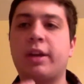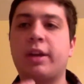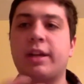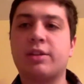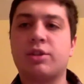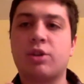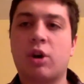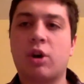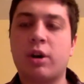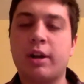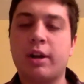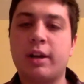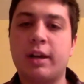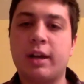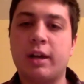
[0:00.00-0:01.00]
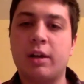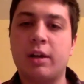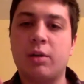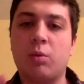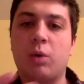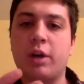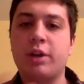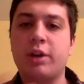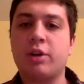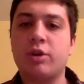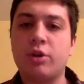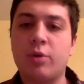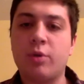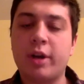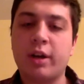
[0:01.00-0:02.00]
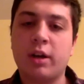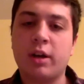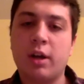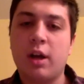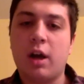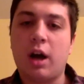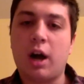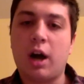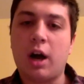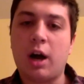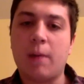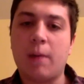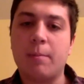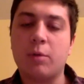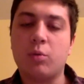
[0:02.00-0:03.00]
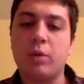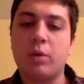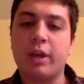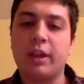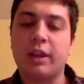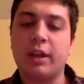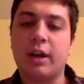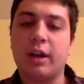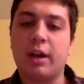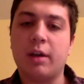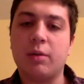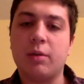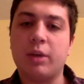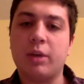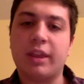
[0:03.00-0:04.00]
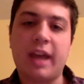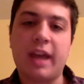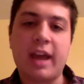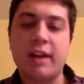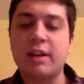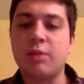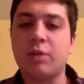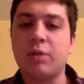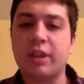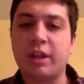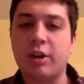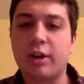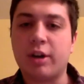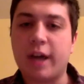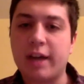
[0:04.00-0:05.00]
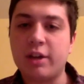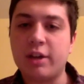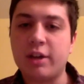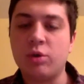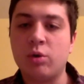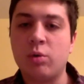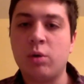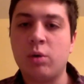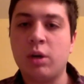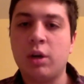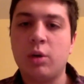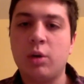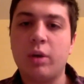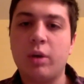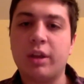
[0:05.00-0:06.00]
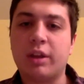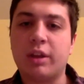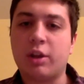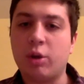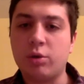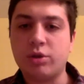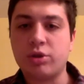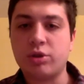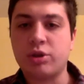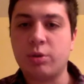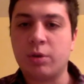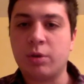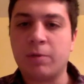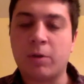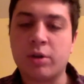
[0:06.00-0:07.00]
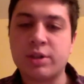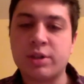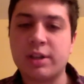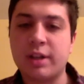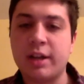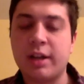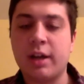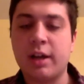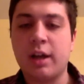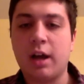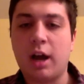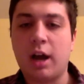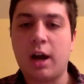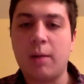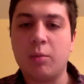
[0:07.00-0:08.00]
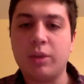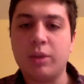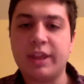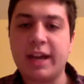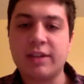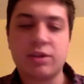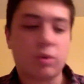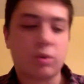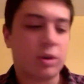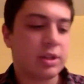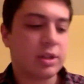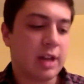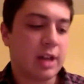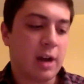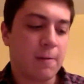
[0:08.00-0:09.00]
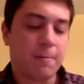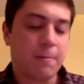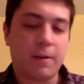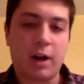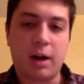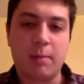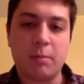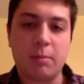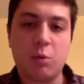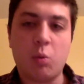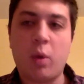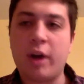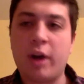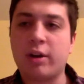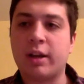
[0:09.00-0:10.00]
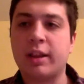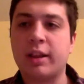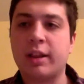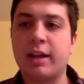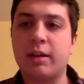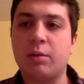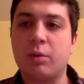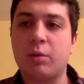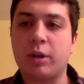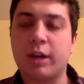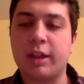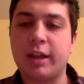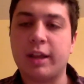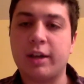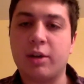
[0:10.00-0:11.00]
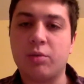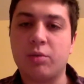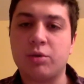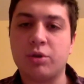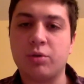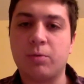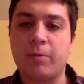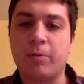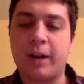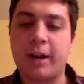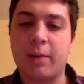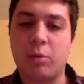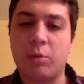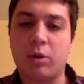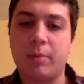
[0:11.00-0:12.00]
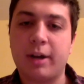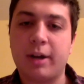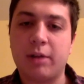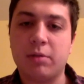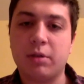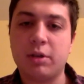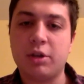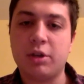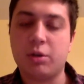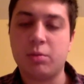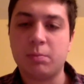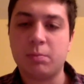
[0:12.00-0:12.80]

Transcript: started in what you're doing, with Andy, with Internet U, with Closers University, with that sort of stuff, where can they go to find out more about you?